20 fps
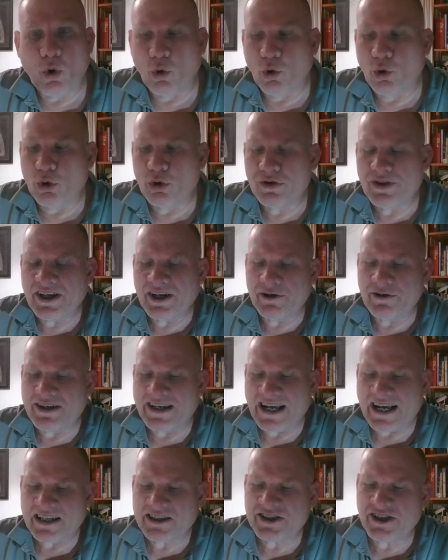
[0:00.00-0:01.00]
or they're
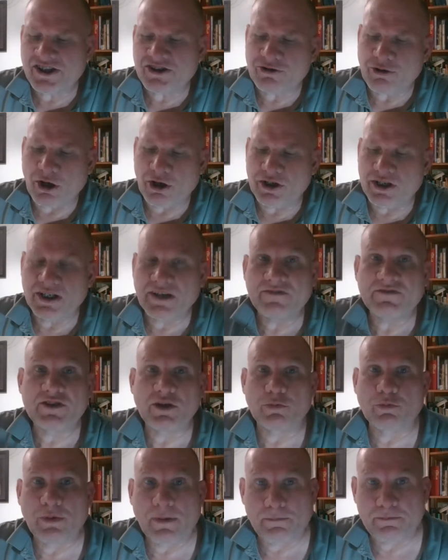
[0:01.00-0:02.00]
not strong enough
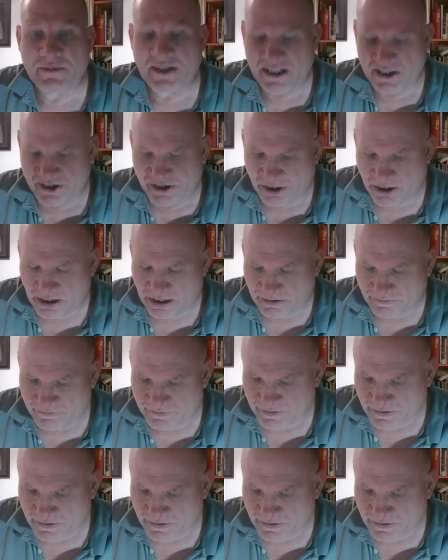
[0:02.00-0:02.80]
to rip these off.